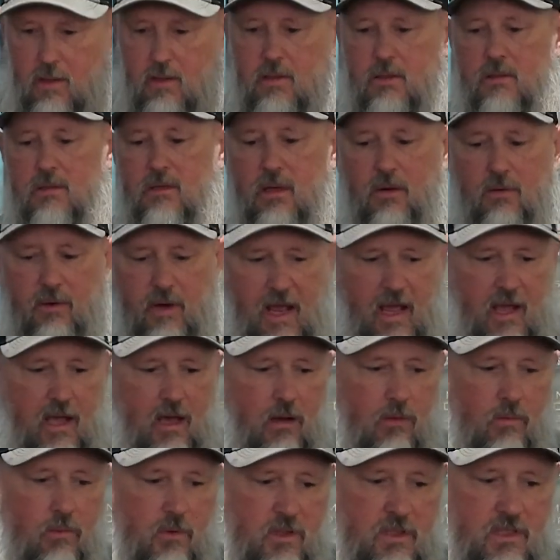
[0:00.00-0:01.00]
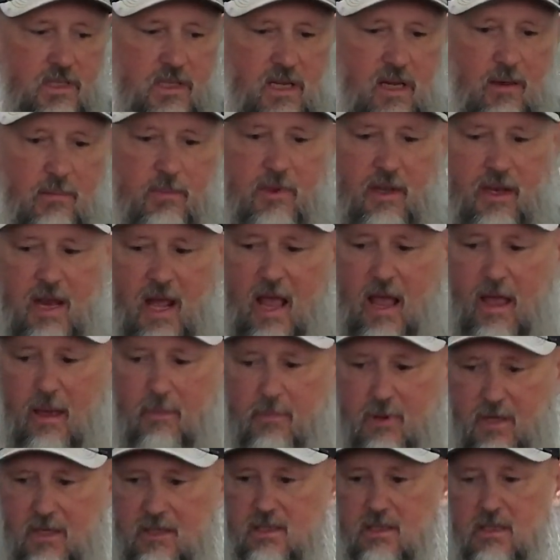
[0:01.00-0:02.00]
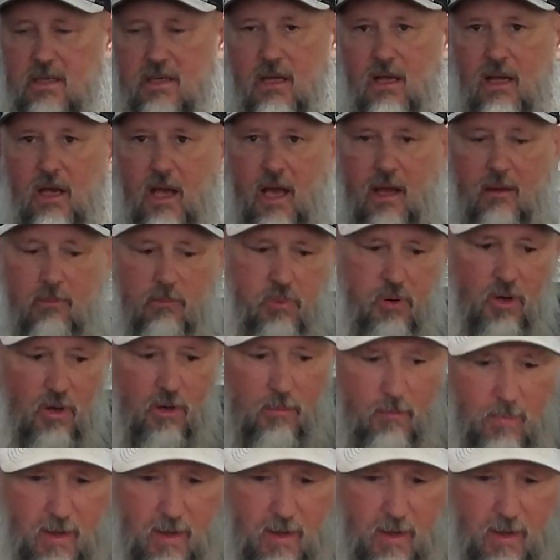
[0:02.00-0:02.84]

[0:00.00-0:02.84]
So now when something happens, I pull